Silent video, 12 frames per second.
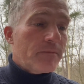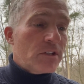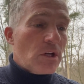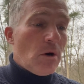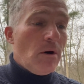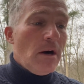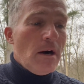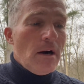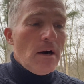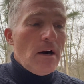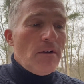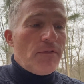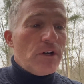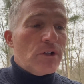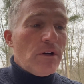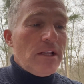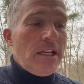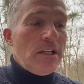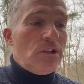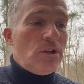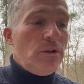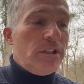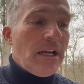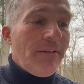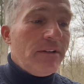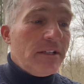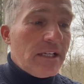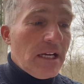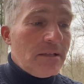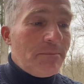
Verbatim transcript: So, 1 Corinthians 2 7 says,